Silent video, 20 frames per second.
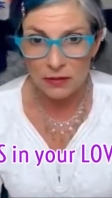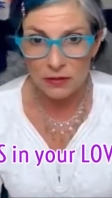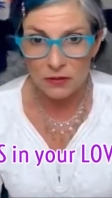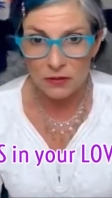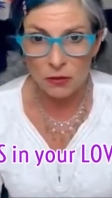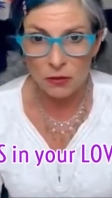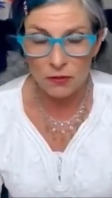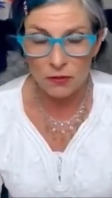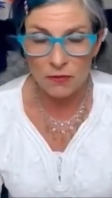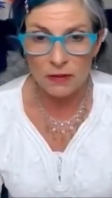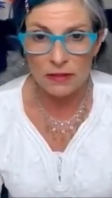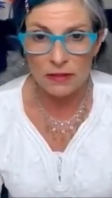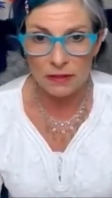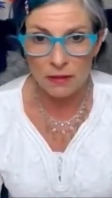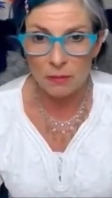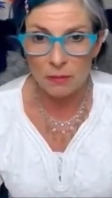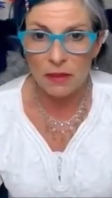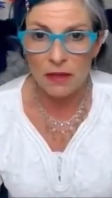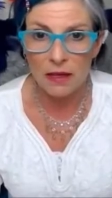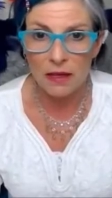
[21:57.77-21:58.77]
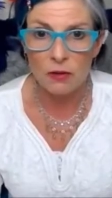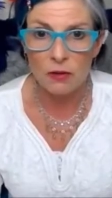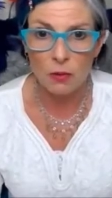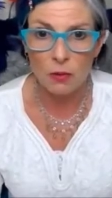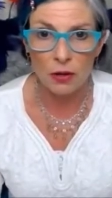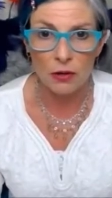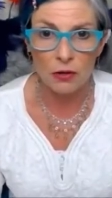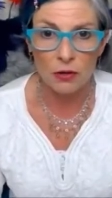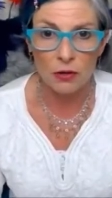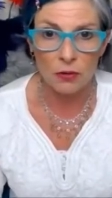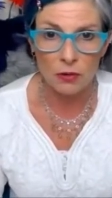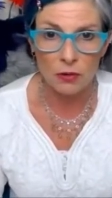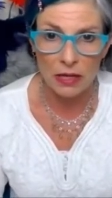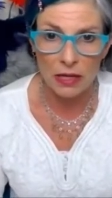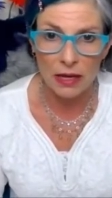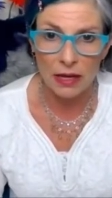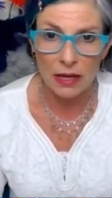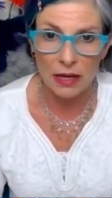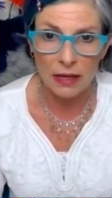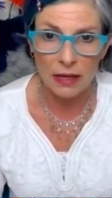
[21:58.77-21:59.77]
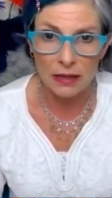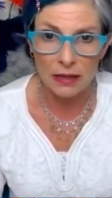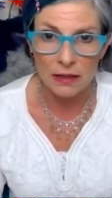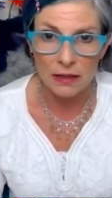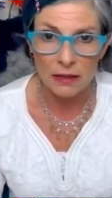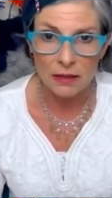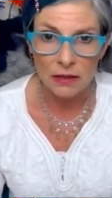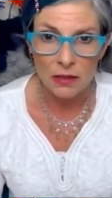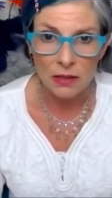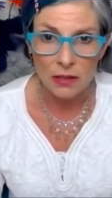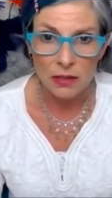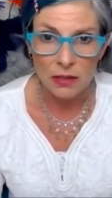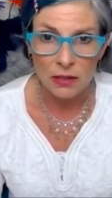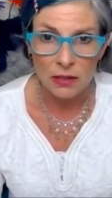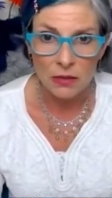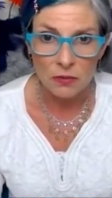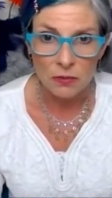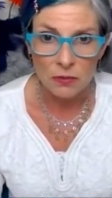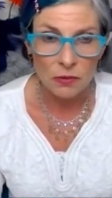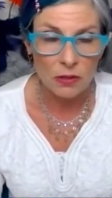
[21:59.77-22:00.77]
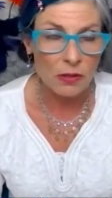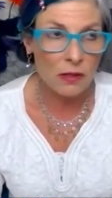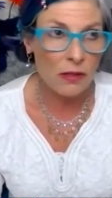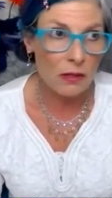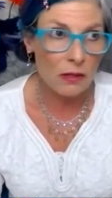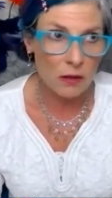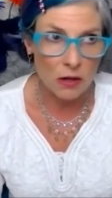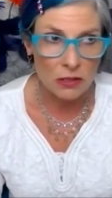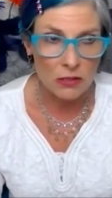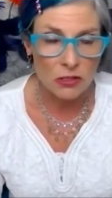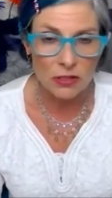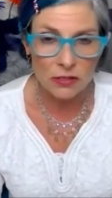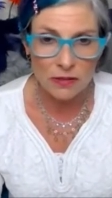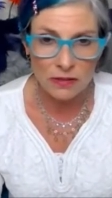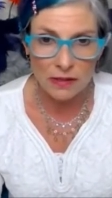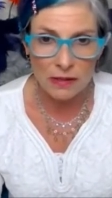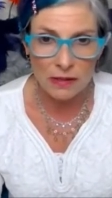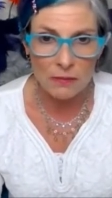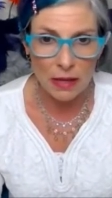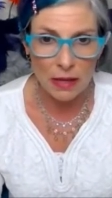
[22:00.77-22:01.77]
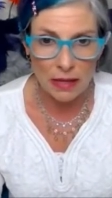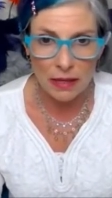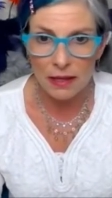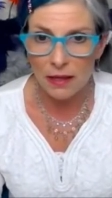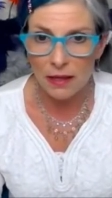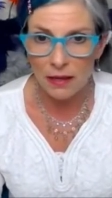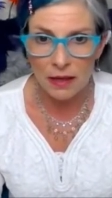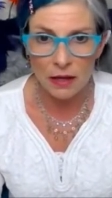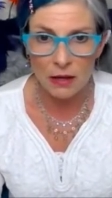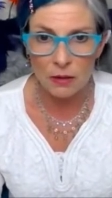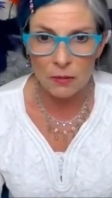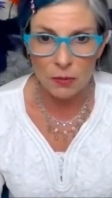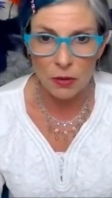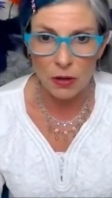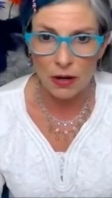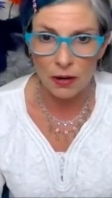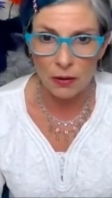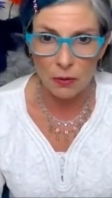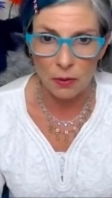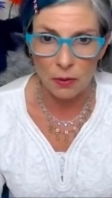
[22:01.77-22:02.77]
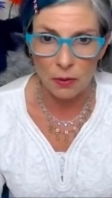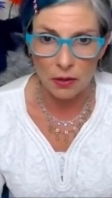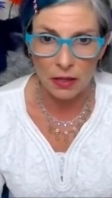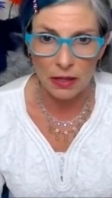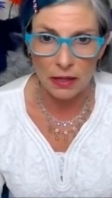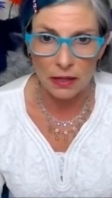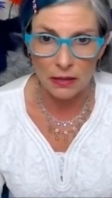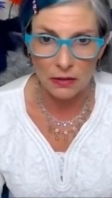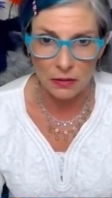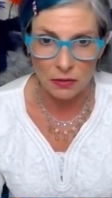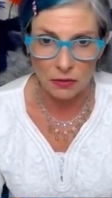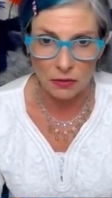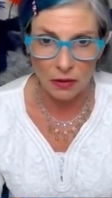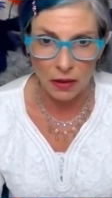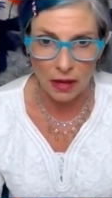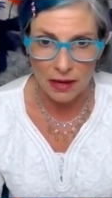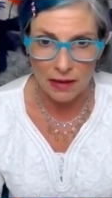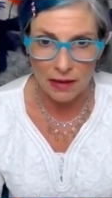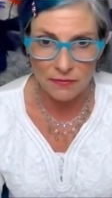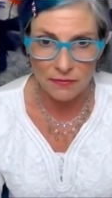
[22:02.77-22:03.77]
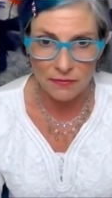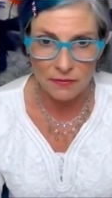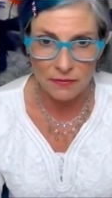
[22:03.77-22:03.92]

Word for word: So if it's something you want to create, really consciously making that a priority in your life,